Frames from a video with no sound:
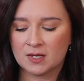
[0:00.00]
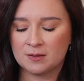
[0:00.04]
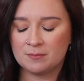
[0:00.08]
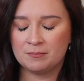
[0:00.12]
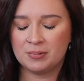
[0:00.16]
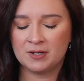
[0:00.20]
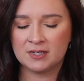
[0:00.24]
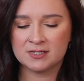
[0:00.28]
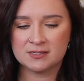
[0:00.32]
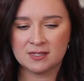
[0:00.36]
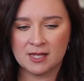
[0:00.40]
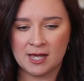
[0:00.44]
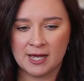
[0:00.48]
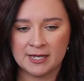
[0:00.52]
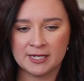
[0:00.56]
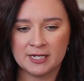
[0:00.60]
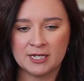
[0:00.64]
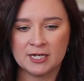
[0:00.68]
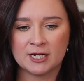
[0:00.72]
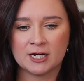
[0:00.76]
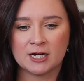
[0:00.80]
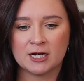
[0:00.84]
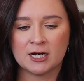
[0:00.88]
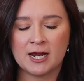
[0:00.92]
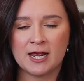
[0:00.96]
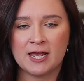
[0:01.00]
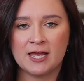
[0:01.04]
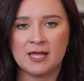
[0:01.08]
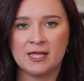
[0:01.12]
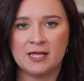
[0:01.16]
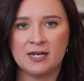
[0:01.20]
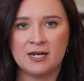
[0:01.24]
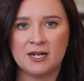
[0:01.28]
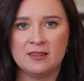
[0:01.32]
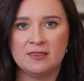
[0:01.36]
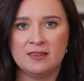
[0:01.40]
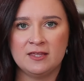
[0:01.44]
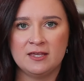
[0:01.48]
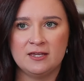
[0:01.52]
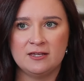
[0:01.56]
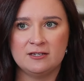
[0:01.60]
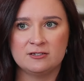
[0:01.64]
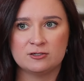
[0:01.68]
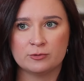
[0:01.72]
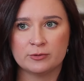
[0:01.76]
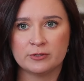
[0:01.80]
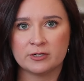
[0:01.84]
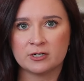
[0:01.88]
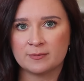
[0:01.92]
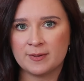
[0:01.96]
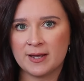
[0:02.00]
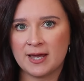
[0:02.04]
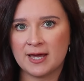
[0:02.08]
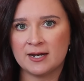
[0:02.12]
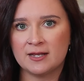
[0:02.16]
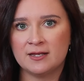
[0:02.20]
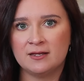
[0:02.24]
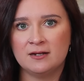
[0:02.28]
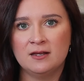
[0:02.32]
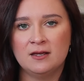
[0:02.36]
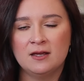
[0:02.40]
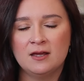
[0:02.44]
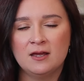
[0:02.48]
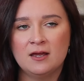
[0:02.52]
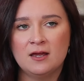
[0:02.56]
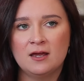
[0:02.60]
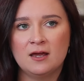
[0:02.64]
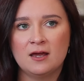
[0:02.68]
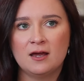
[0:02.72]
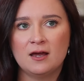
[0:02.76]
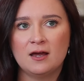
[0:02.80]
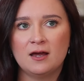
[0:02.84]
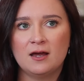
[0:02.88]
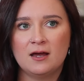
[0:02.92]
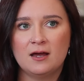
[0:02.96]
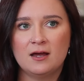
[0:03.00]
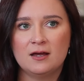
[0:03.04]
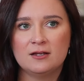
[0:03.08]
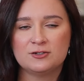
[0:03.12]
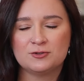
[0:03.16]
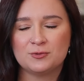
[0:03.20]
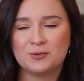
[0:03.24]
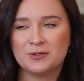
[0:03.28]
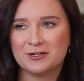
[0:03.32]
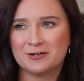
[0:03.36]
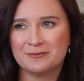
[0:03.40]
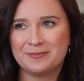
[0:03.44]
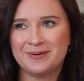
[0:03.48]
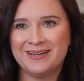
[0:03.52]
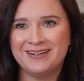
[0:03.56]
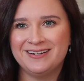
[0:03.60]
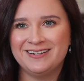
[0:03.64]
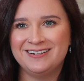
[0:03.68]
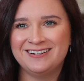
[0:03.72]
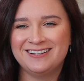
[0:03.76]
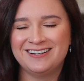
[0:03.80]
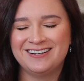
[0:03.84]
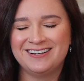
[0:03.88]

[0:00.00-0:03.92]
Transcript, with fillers: Buzz Lightyear and the Twitter padded, Twitter painted.